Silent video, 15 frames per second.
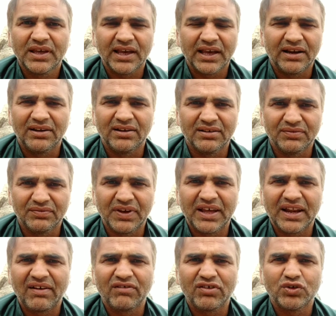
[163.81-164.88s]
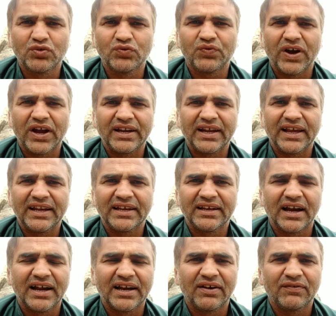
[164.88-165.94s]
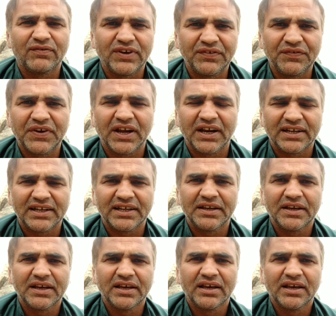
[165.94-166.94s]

And wherever you find any kind of difficulty,